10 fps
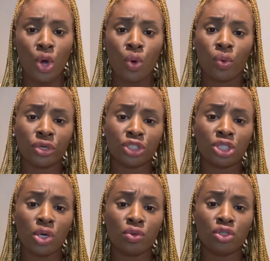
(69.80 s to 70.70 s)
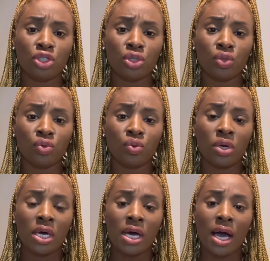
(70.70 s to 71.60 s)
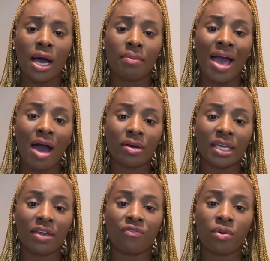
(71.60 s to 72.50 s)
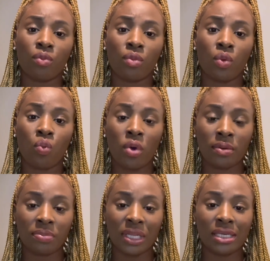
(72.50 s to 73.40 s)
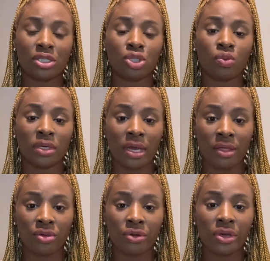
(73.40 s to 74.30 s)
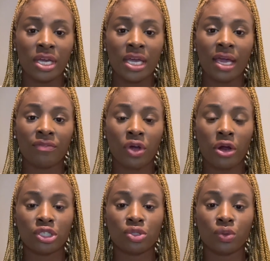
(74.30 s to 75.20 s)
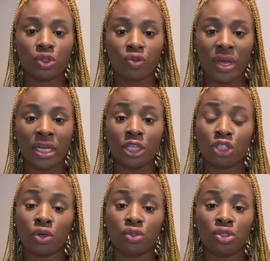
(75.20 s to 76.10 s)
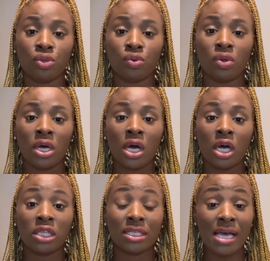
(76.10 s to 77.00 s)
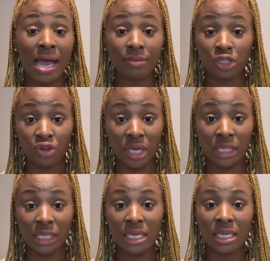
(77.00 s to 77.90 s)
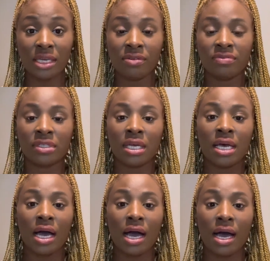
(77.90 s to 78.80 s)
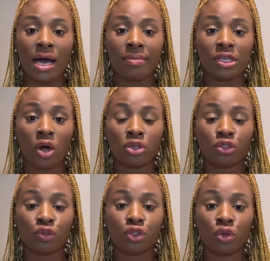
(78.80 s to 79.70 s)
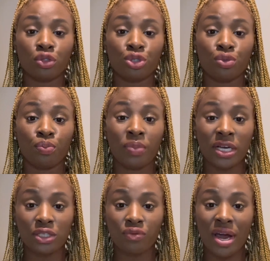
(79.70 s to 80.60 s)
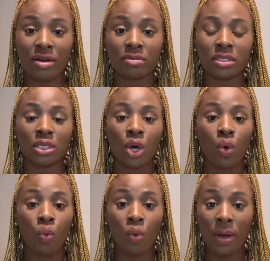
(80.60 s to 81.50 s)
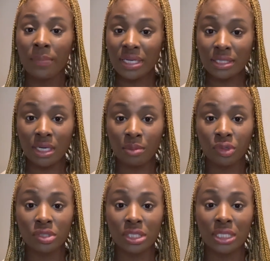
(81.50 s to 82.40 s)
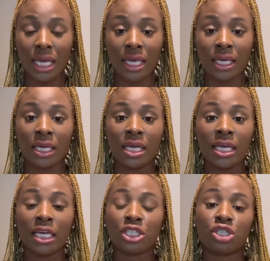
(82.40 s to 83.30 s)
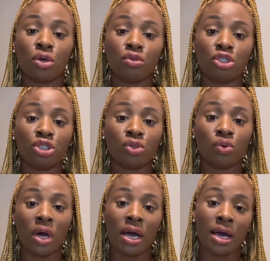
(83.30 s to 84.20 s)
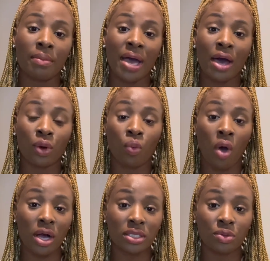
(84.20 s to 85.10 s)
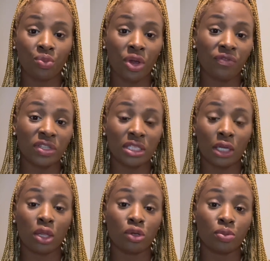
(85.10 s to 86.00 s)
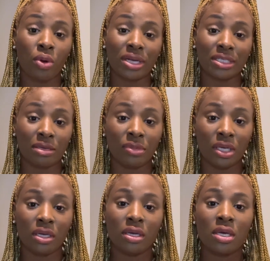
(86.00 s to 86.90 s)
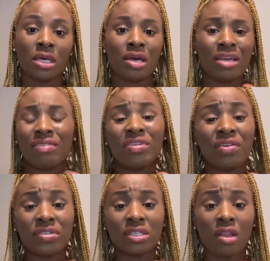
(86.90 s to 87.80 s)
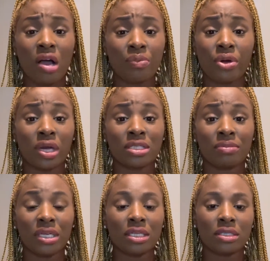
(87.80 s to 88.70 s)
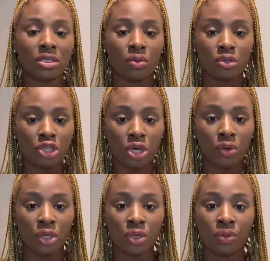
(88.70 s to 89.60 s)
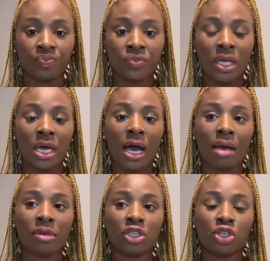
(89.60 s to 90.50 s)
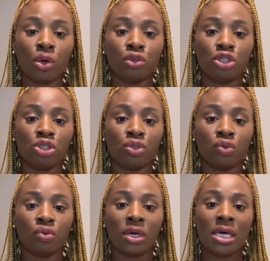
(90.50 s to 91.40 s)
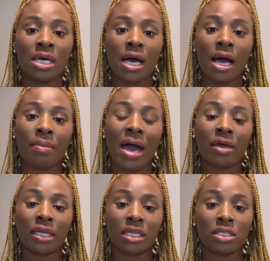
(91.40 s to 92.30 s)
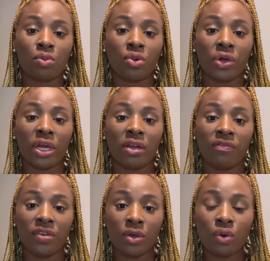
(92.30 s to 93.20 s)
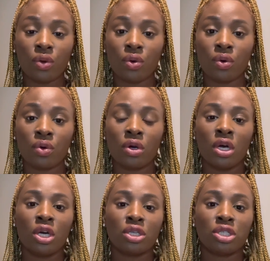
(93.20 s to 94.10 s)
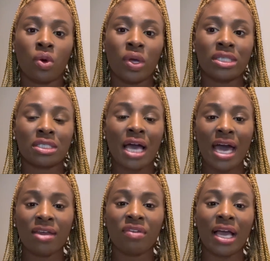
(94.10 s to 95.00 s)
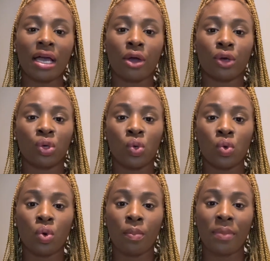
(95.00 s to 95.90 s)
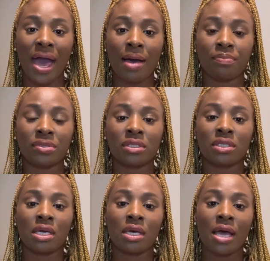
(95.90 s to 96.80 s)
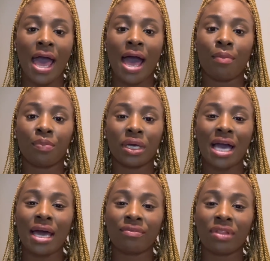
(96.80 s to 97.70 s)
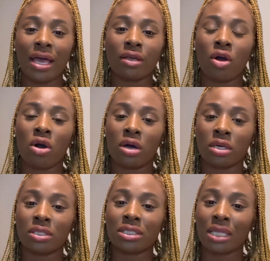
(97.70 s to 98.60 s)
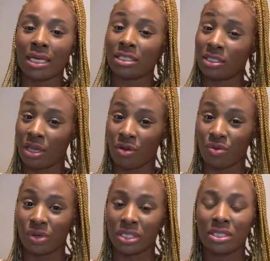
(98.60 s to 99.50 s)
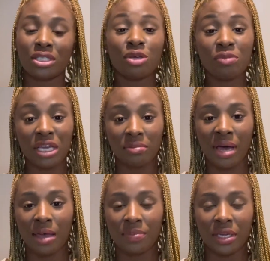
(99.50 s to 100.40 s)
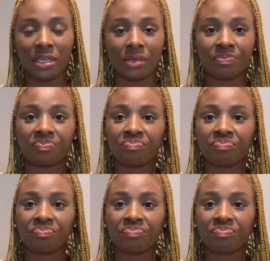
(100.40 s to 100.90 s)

where it shows you how to get from one place to another in regards to a train. It shows you the time the train leaves. It also shows you bus routes, what bus numbers to take. It shows you how to walk somewhere if it's in close proximity. Even if it's a long proximity, it still will show you. It shows you how to get somewhere in a vehicle. So it's kind of like our Google Maps app, but kind of like on slight steroids, to me, in my opinion.